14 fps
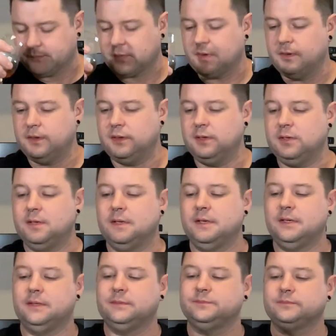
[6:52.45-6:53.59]

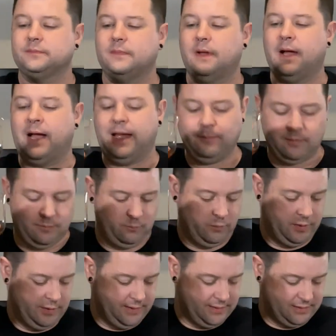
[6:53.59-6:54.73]
I'm
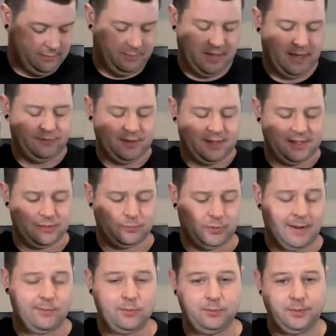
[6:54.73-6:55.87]
willing to bet that it's
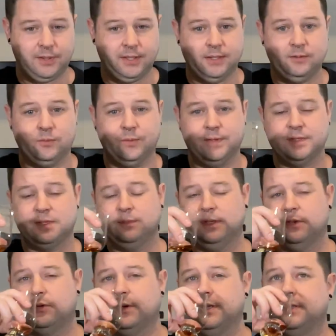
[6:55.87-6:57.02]
probably going to be
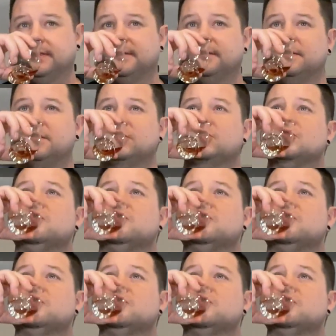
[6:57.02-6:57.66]
Crittenden's.